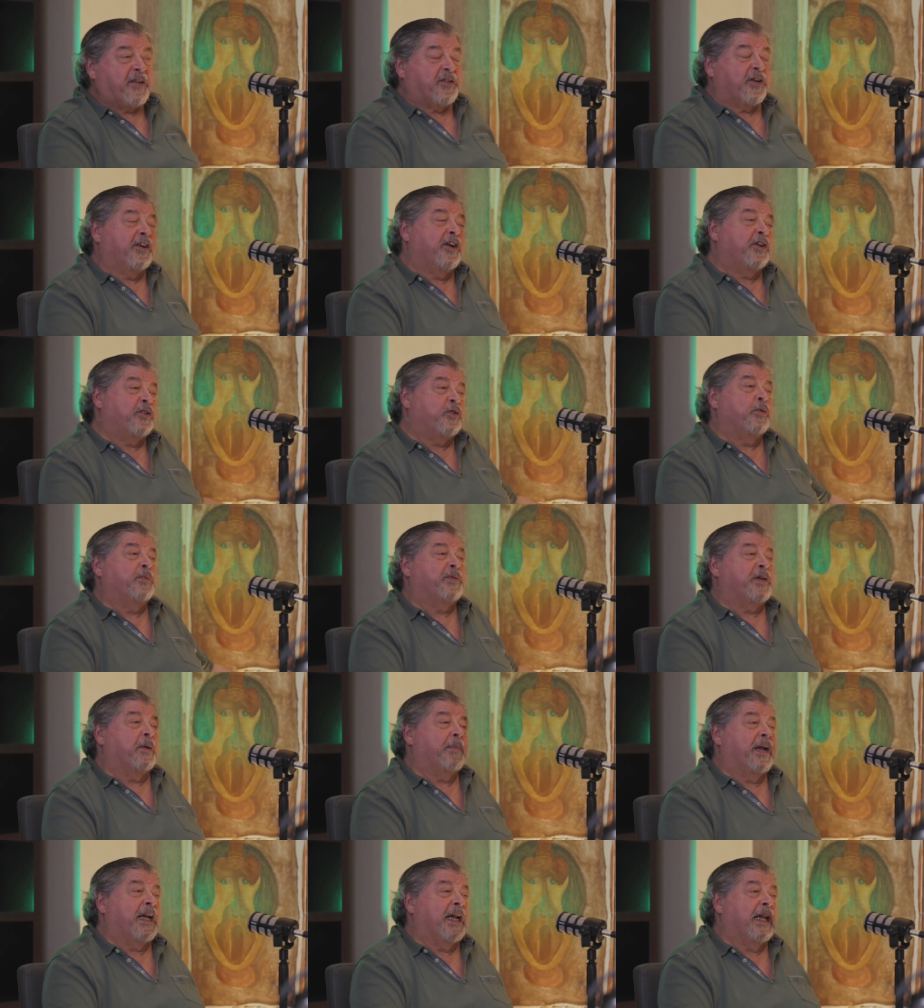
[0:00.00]
were amassing the
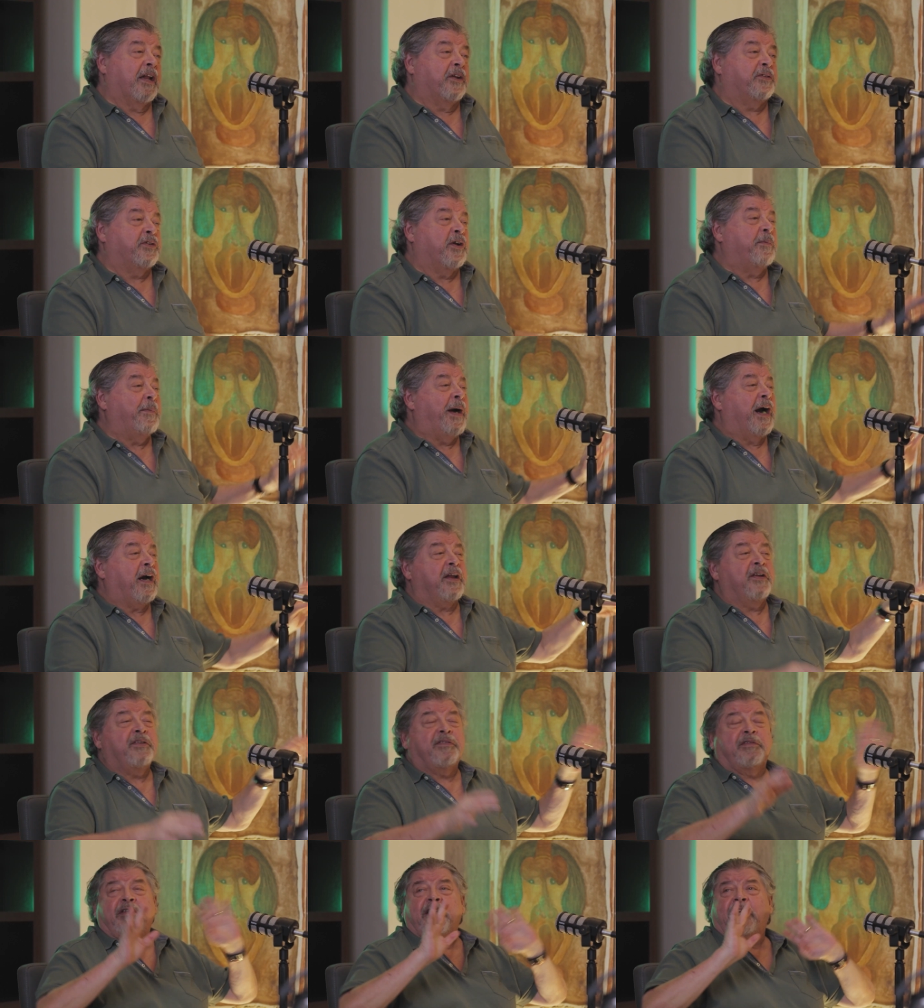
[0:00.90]
troops in Manila. So
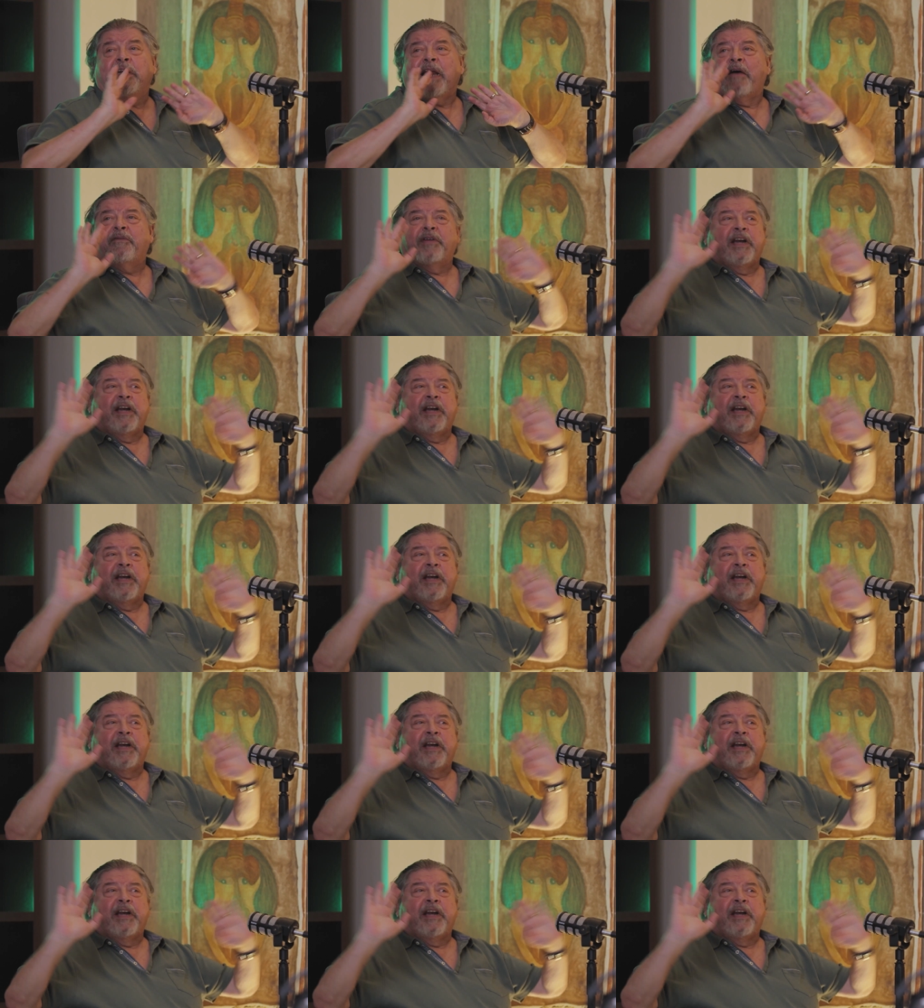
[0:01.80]
Americans